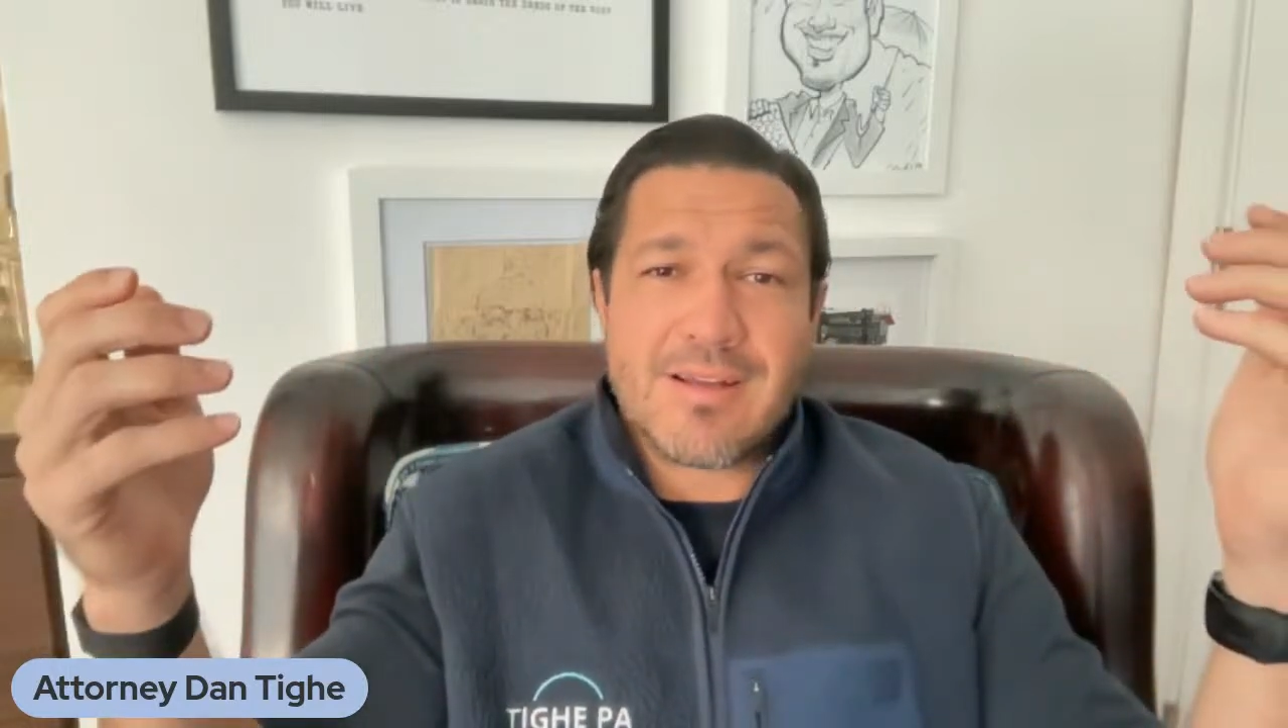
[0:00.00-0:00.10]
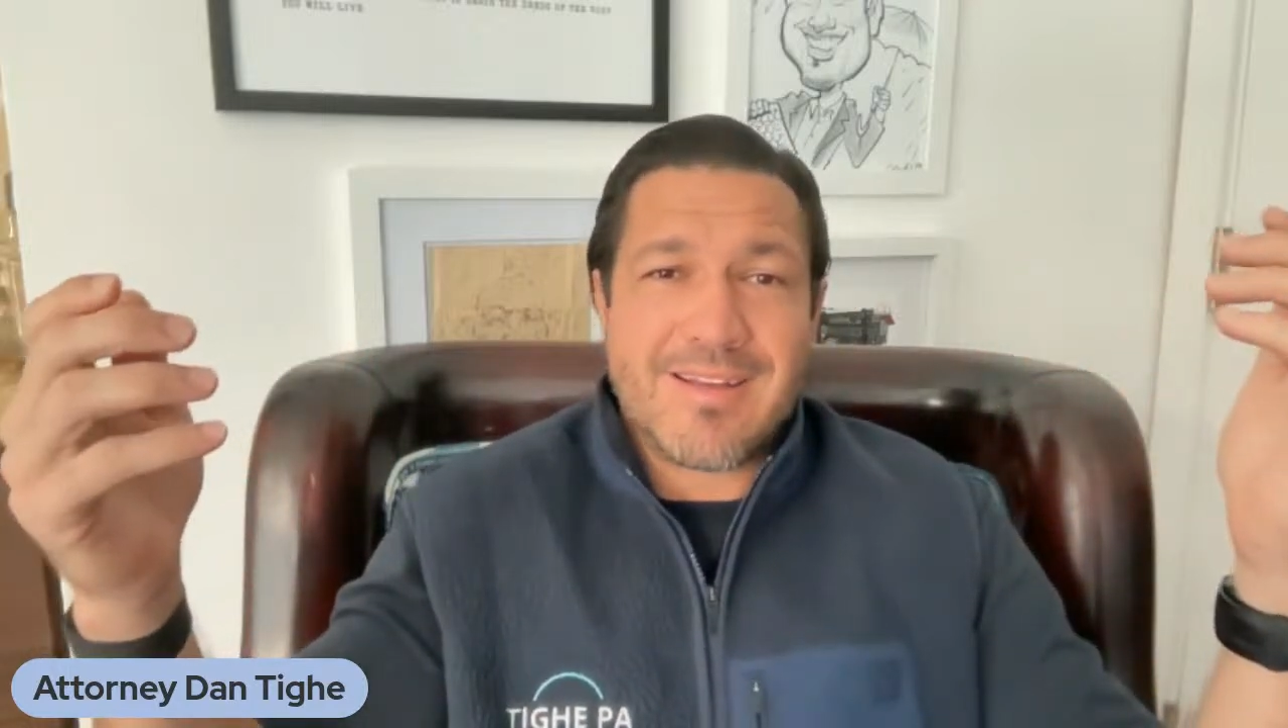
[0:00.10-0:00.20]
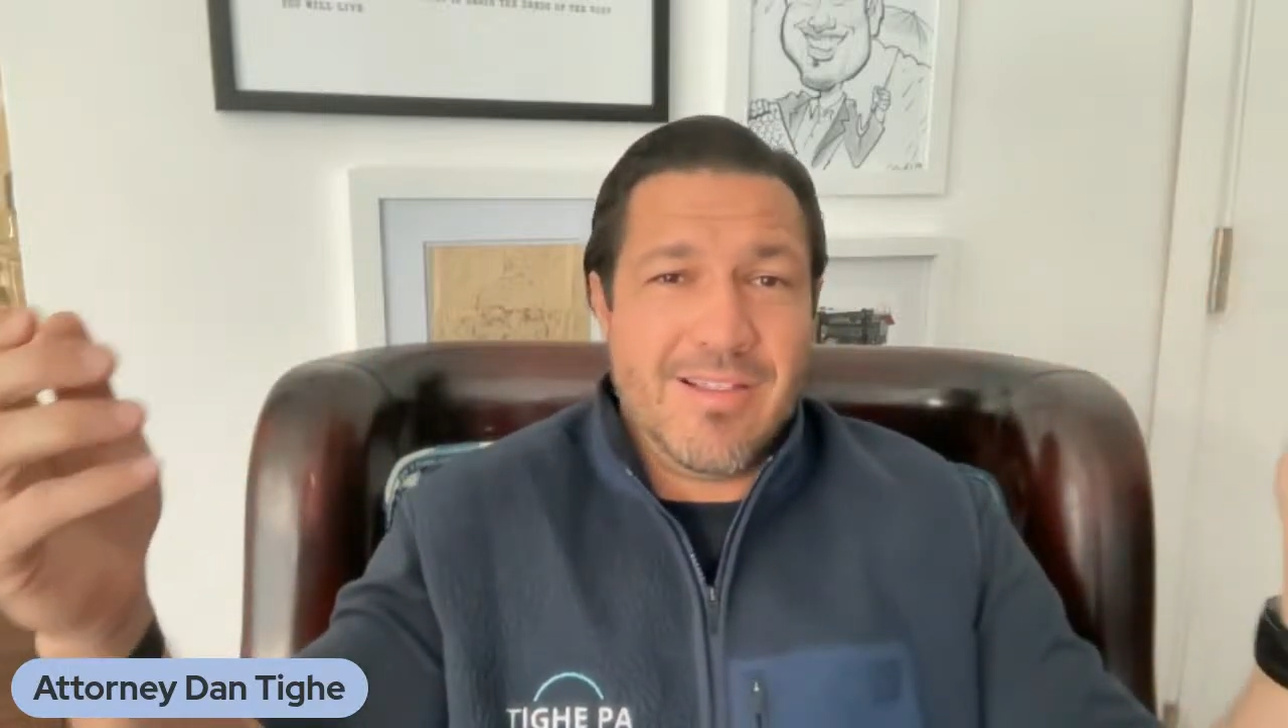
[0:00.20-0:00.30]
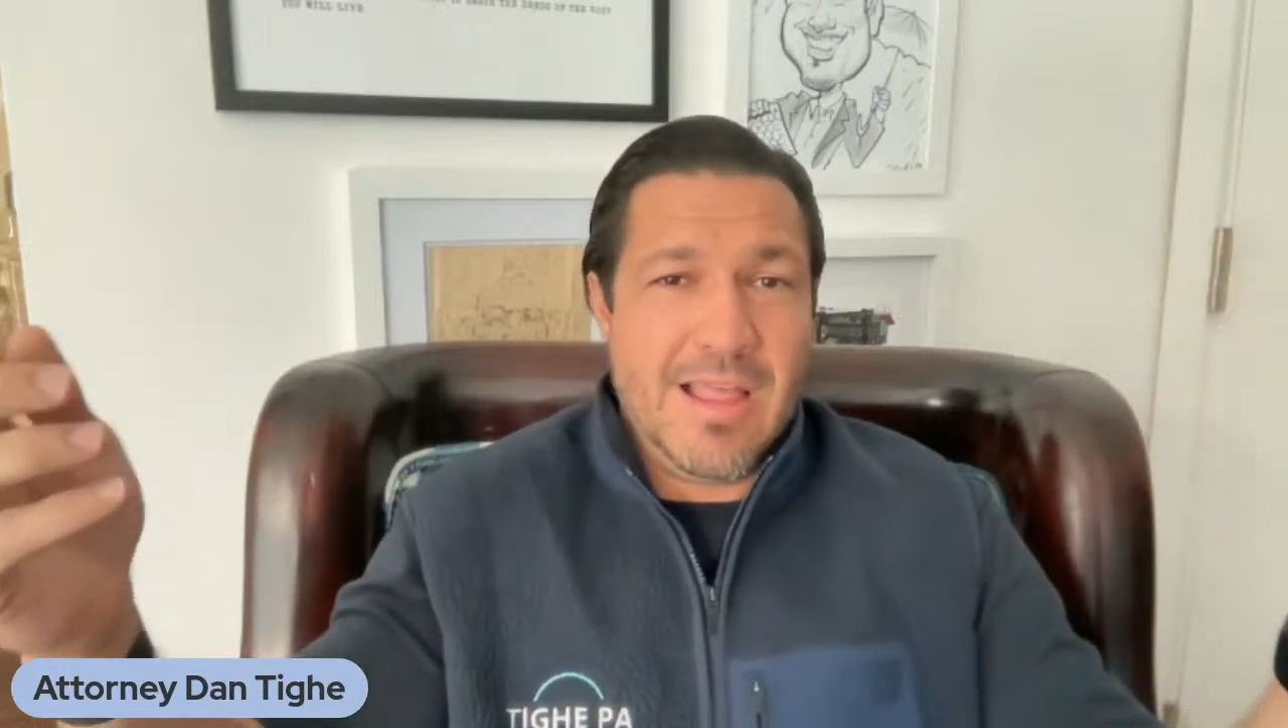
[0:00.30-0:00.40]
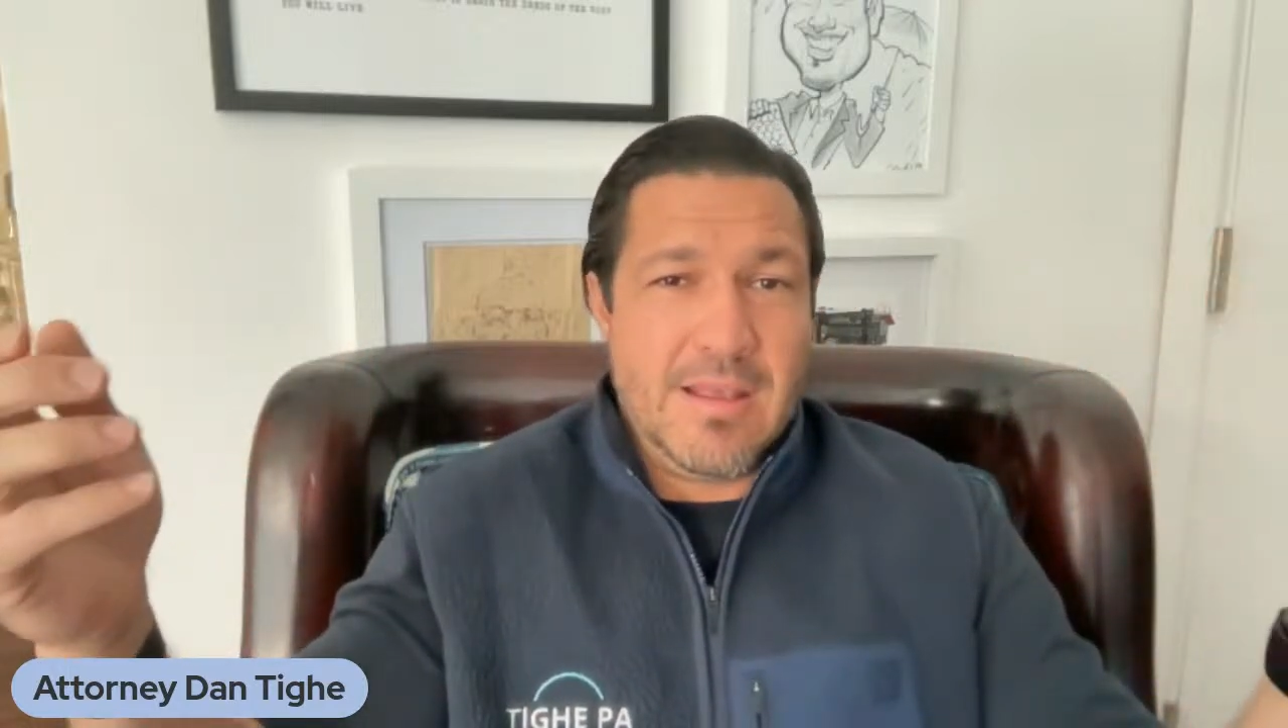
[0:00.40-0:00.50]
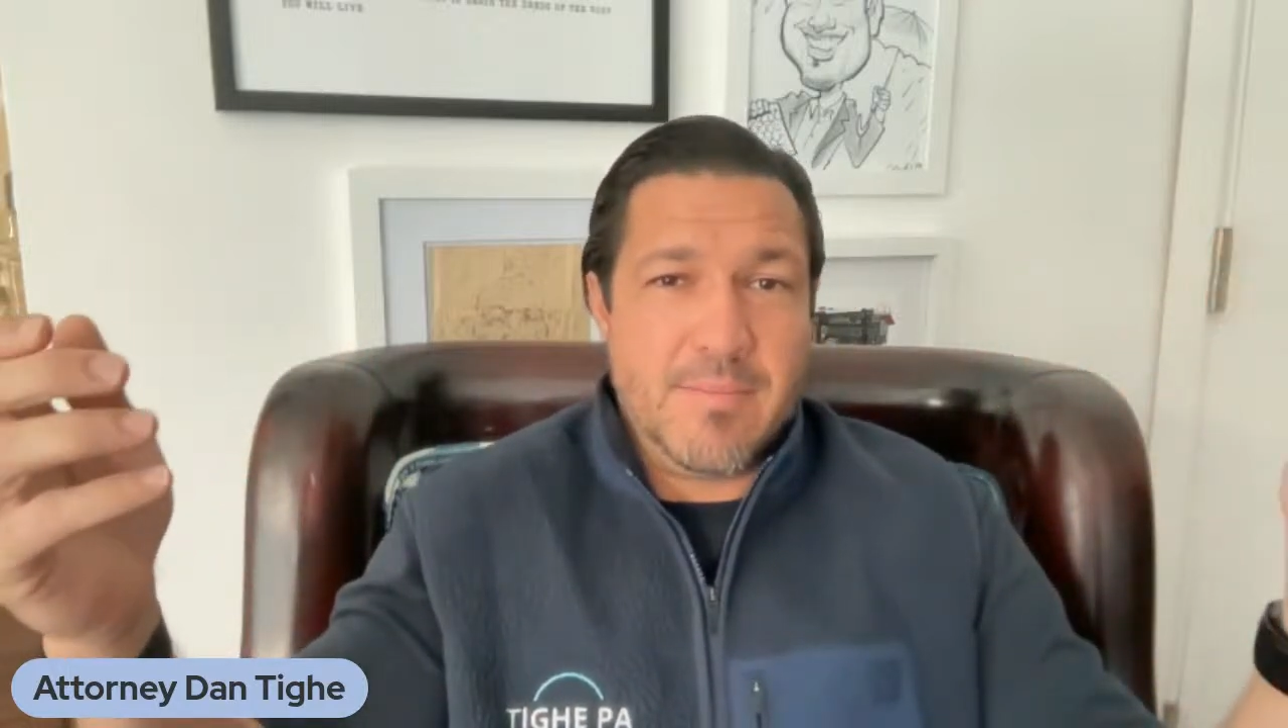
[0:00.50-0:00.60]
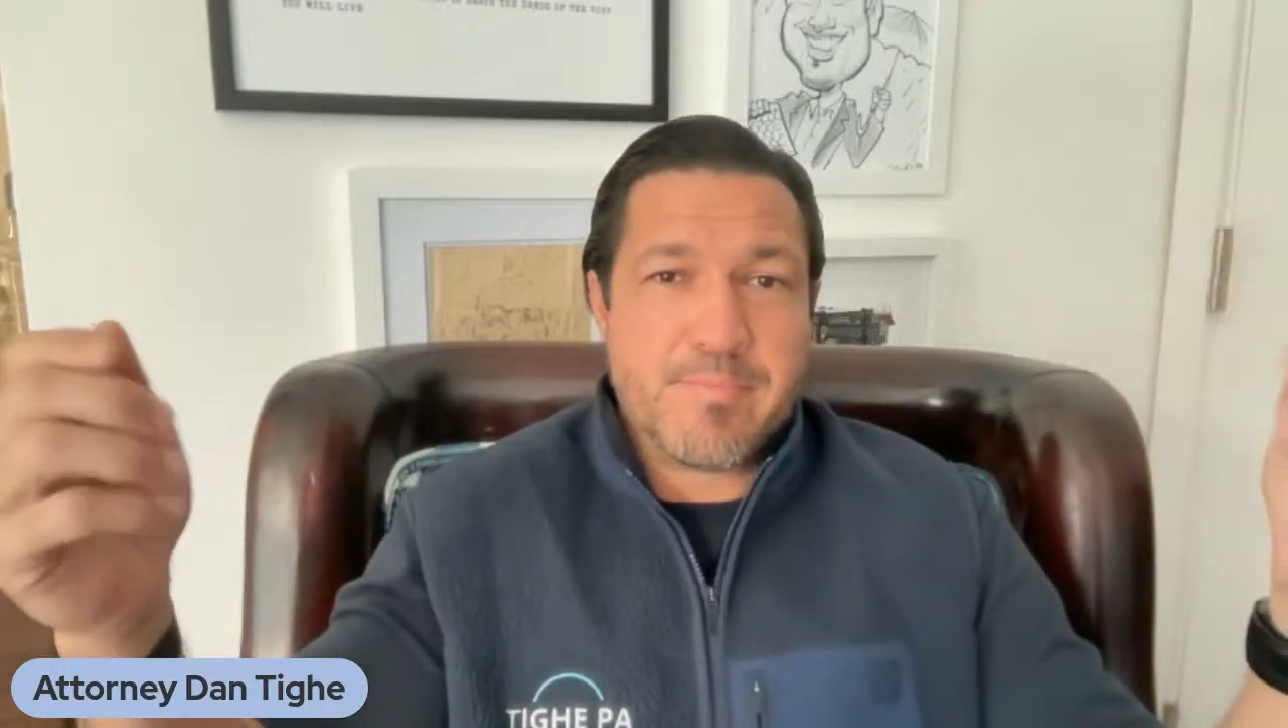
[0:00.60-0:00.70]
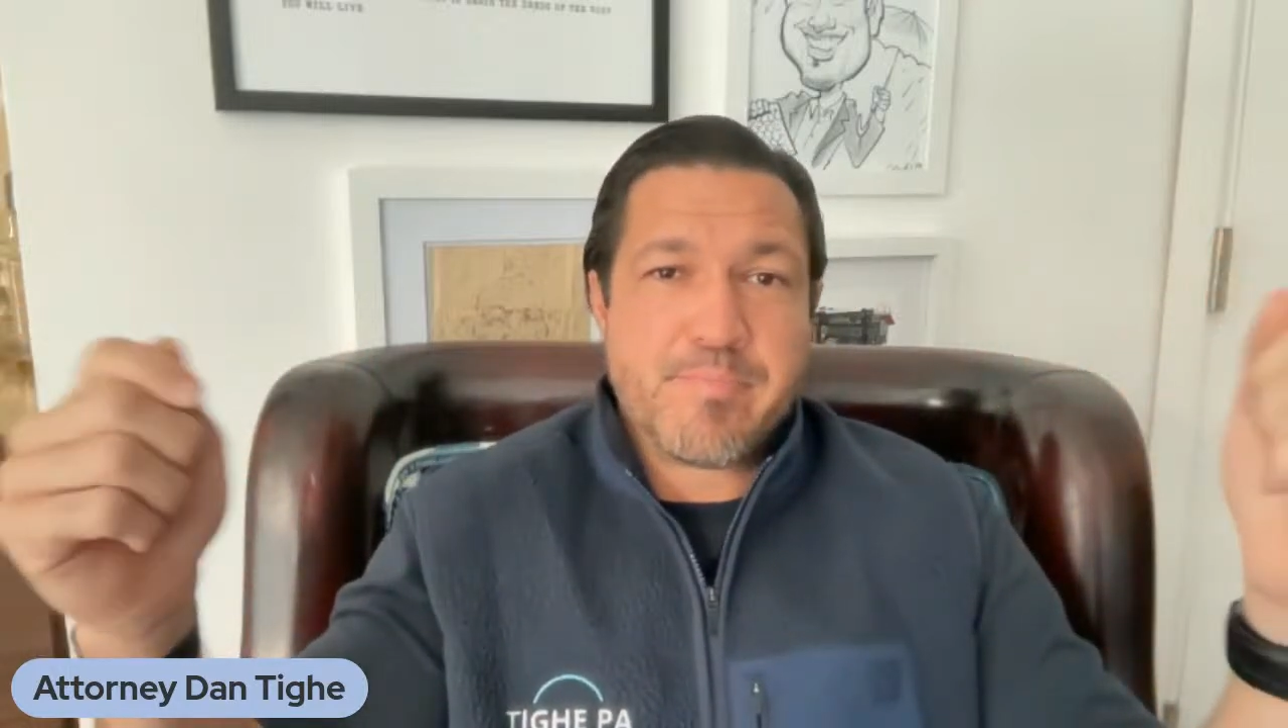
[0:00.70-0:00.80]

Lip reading: a claim?